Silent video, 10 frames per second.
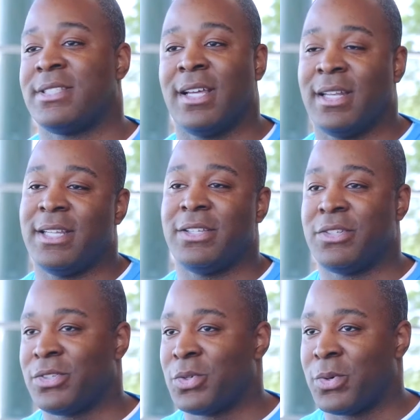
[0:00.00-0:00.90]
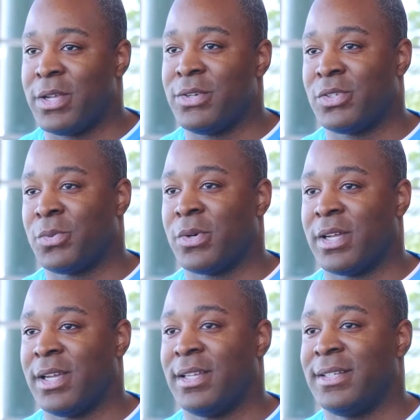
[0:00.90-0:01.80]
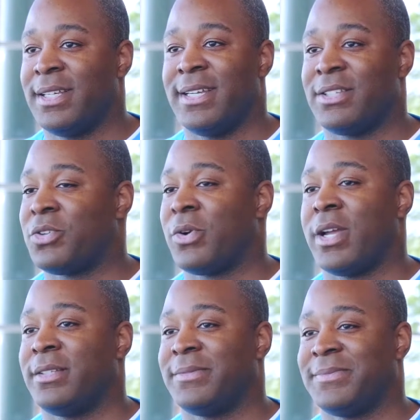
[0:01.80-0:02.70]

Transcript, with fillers: selling into the store I used to work at. It's great.